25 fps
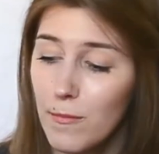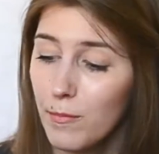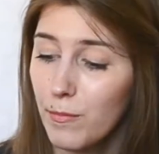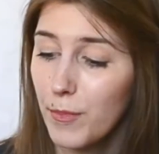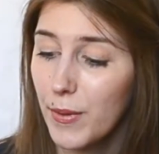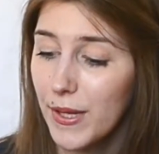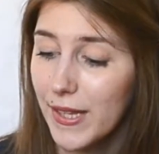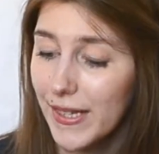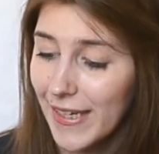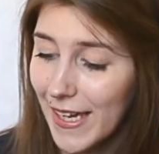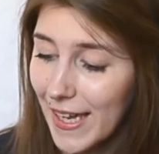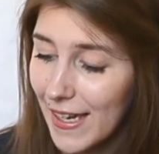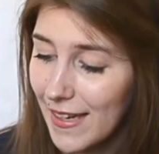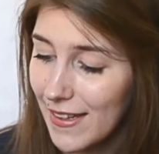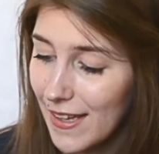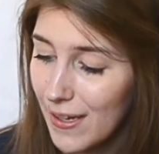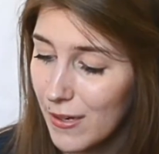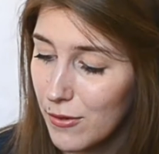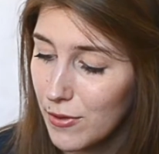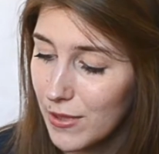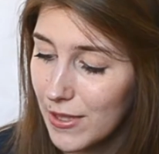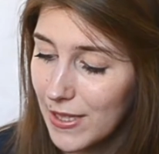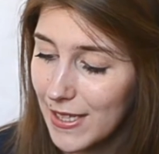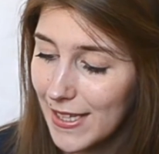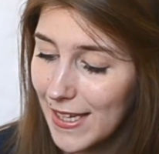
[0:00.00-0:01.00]
But again, I
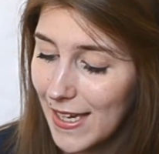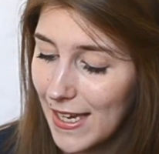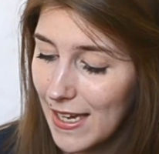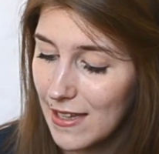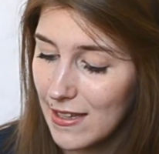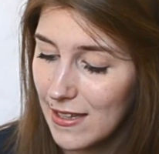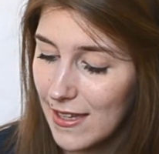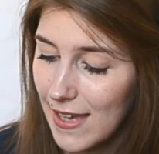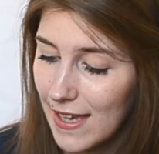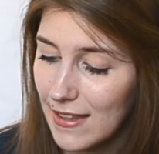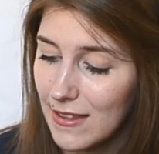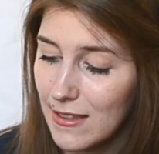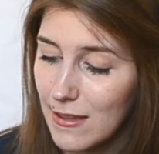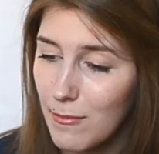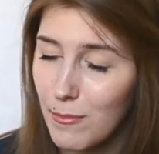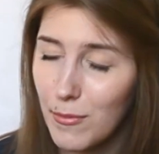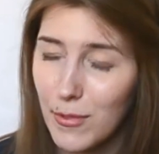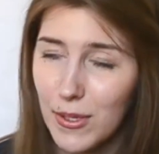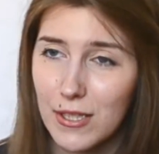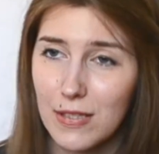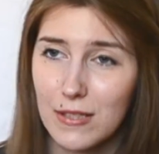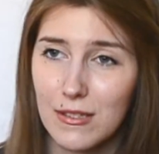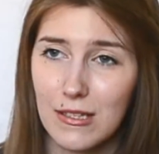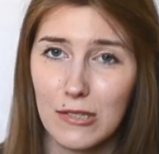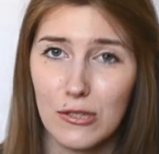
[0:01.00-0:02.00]
really can't get them
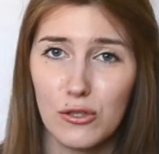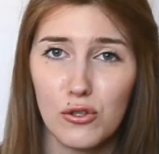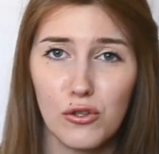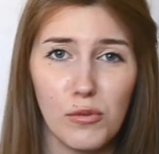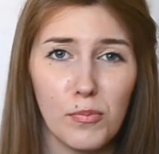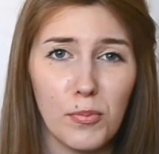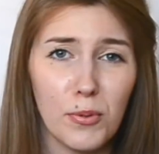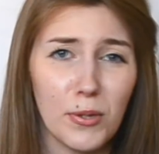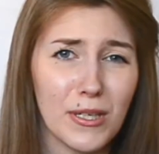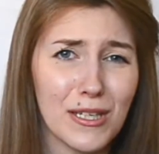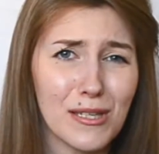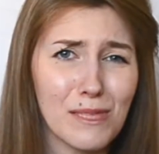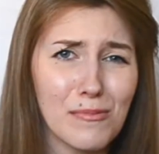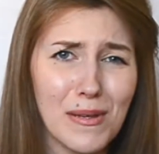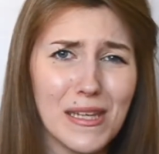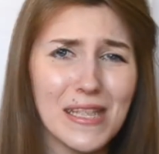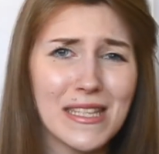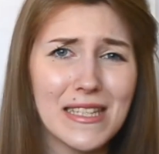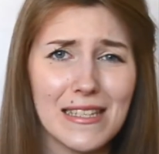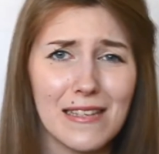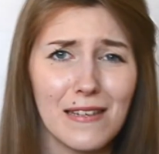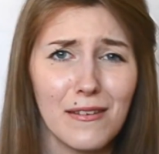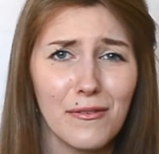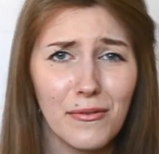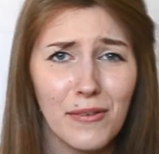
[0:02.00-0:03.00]
because they're super
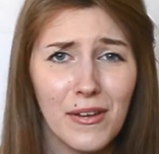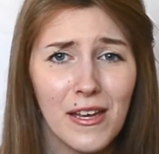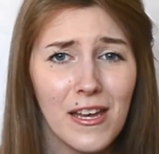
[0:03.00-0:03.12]
expensive.